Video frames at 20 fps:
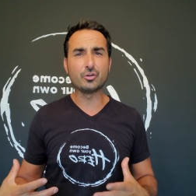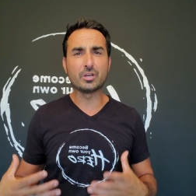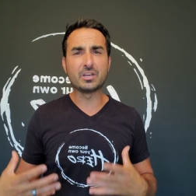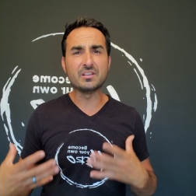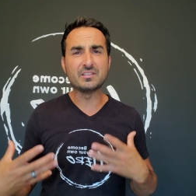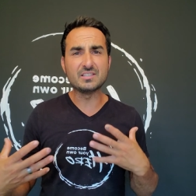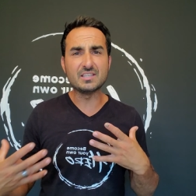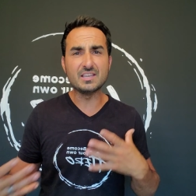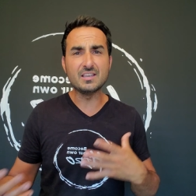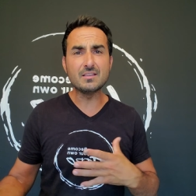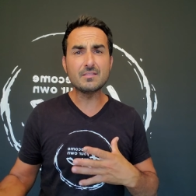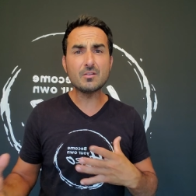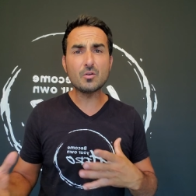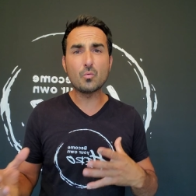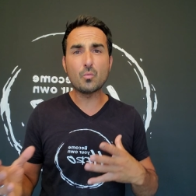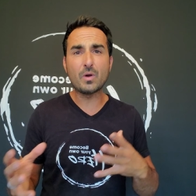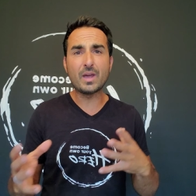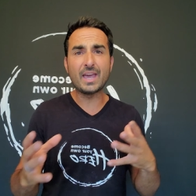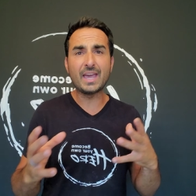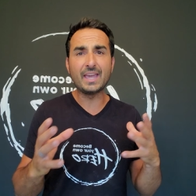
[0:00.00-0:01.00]
Because either
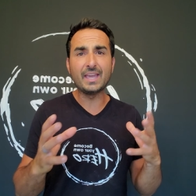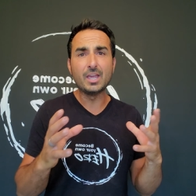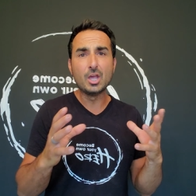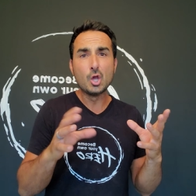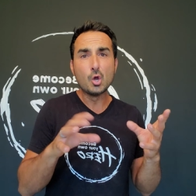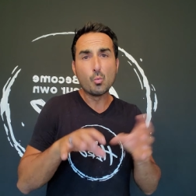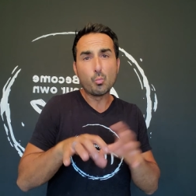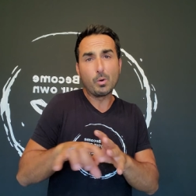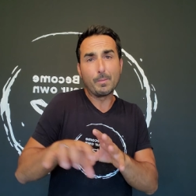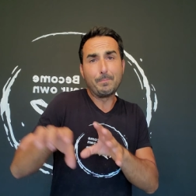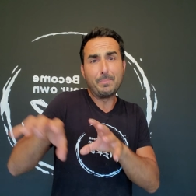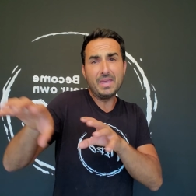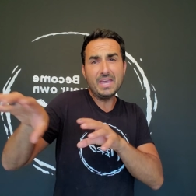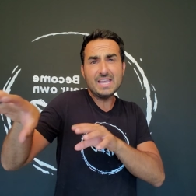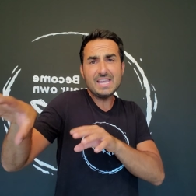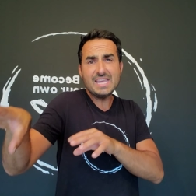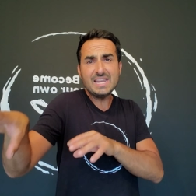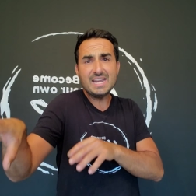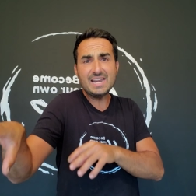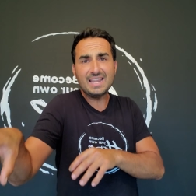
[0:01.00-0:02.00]
way, we're
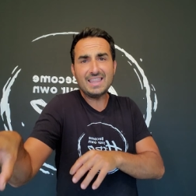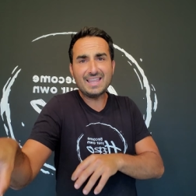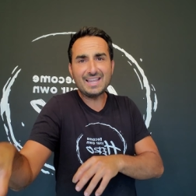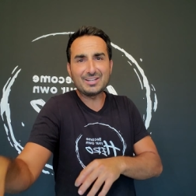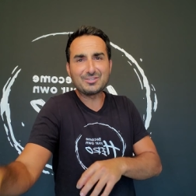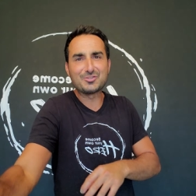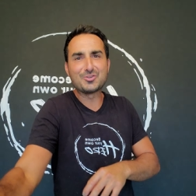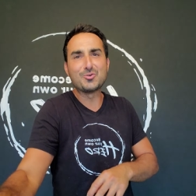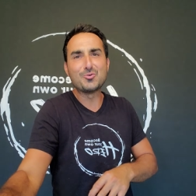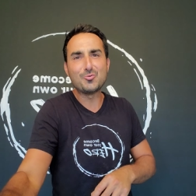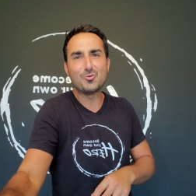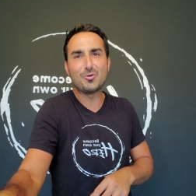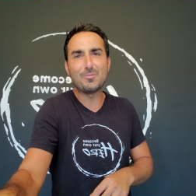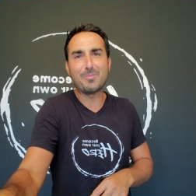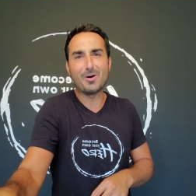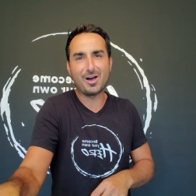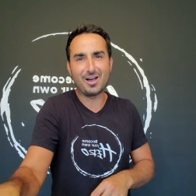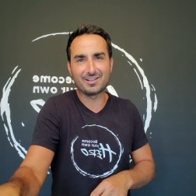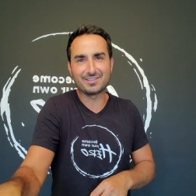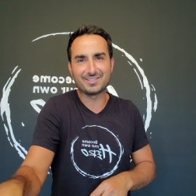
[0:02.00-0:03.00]
picking into that
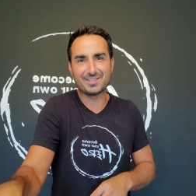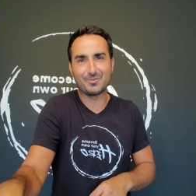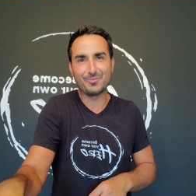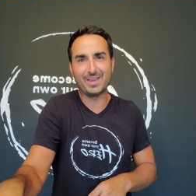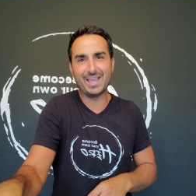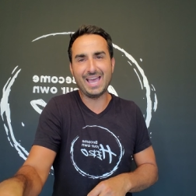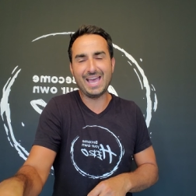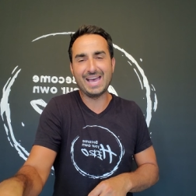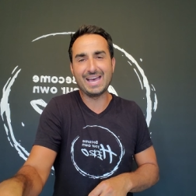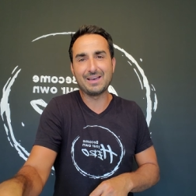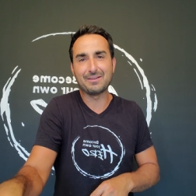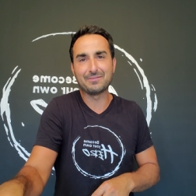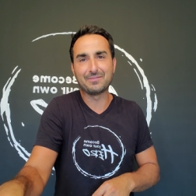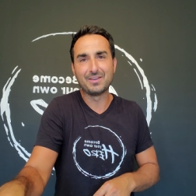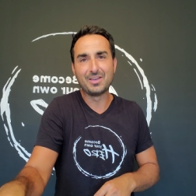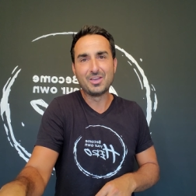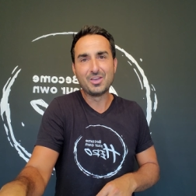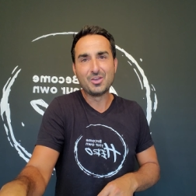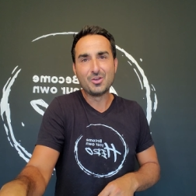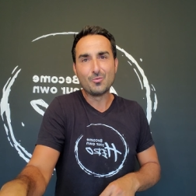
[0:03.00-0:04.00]
toolbox that we have
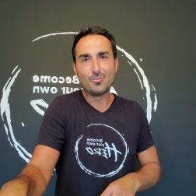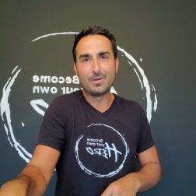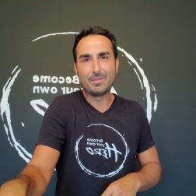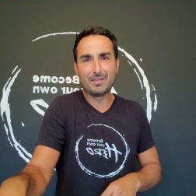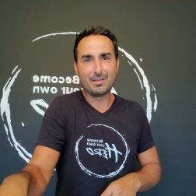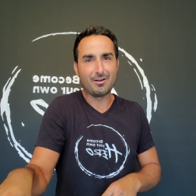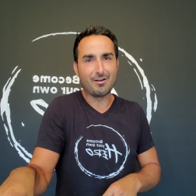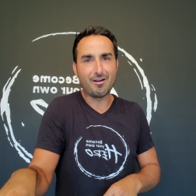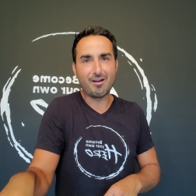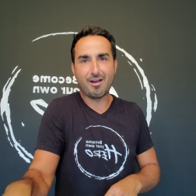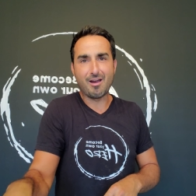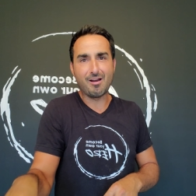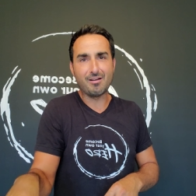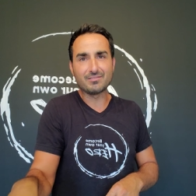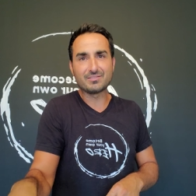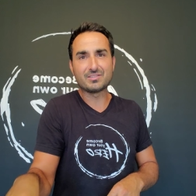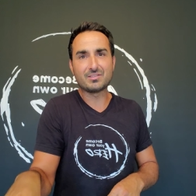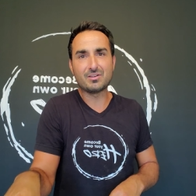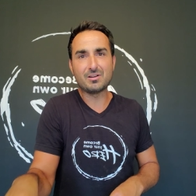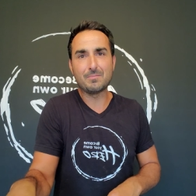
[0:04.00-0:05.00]
within our
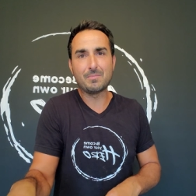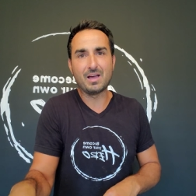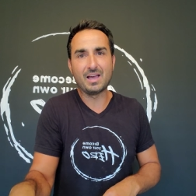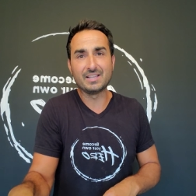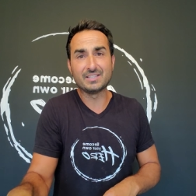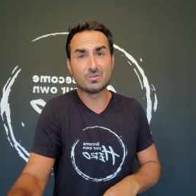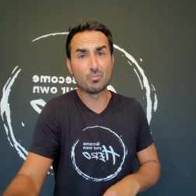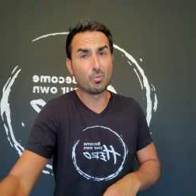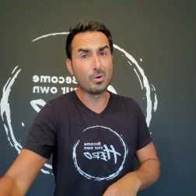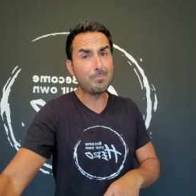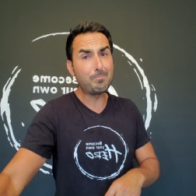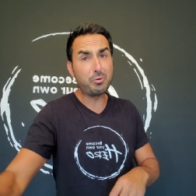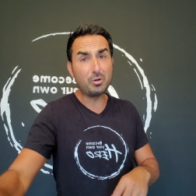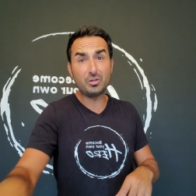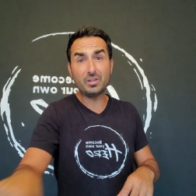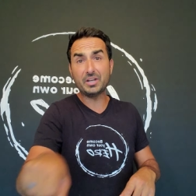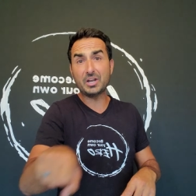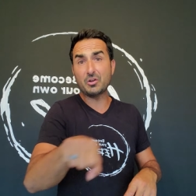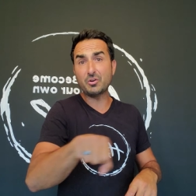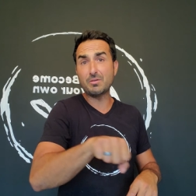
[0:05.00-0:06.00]
hearts and our minds, and we're
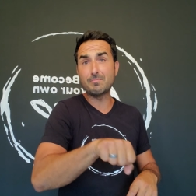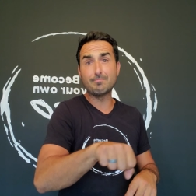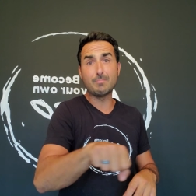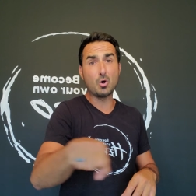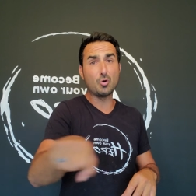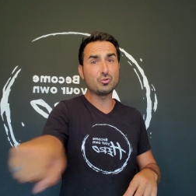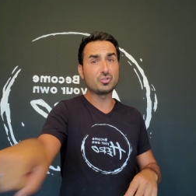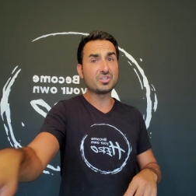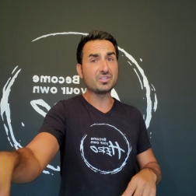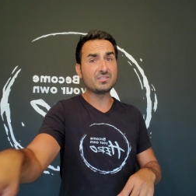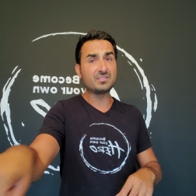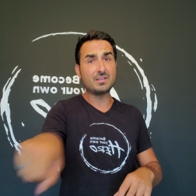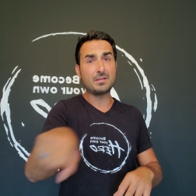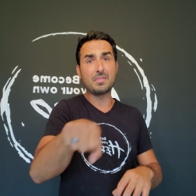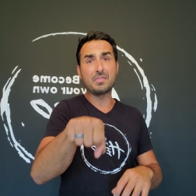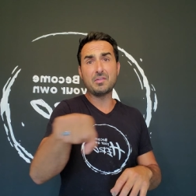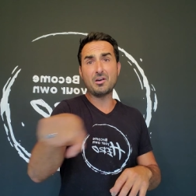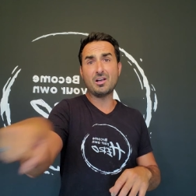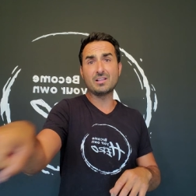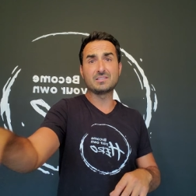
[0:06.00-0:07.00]
pulling out emotions and
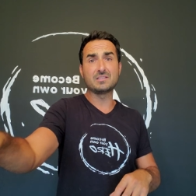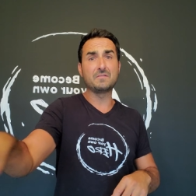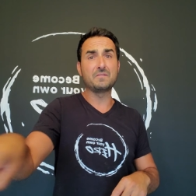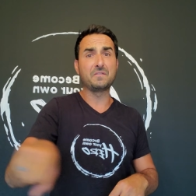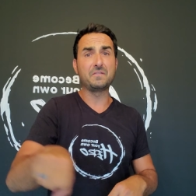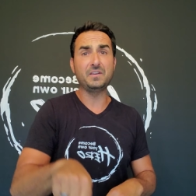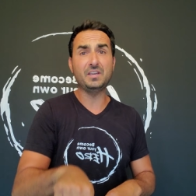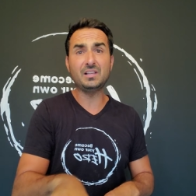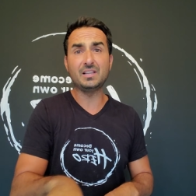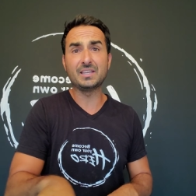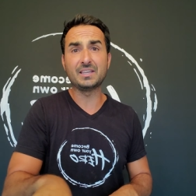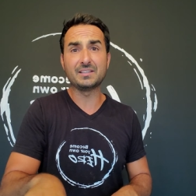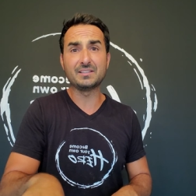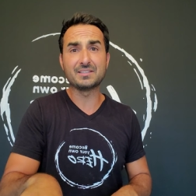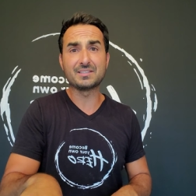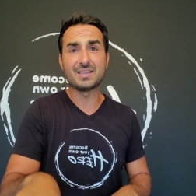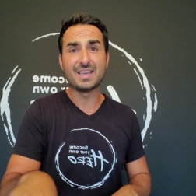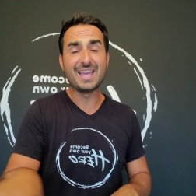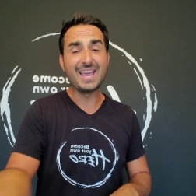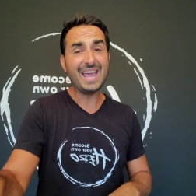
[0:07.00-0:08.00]
thoughts and
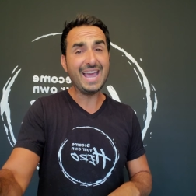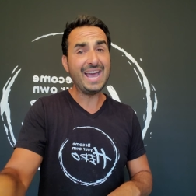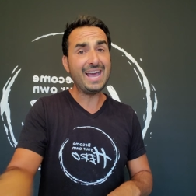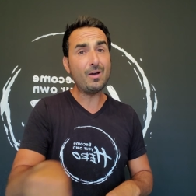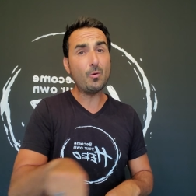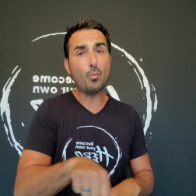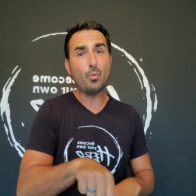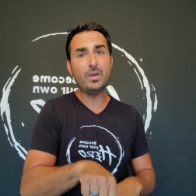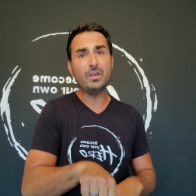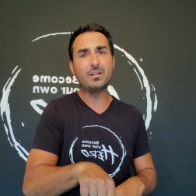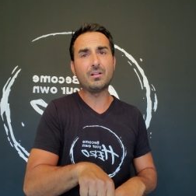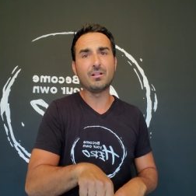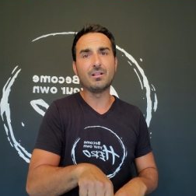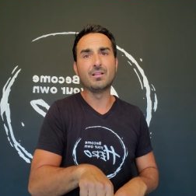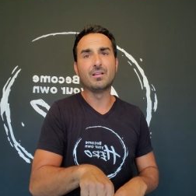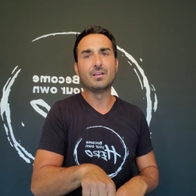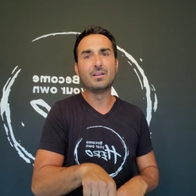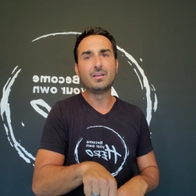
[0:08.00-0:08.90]
feelings at will.